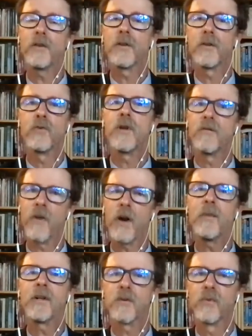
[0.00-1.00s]
do
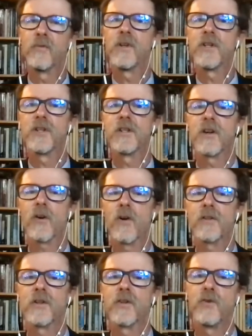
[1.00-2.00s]
environmental provisions in
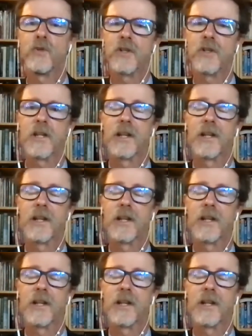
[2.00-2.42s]
constitutions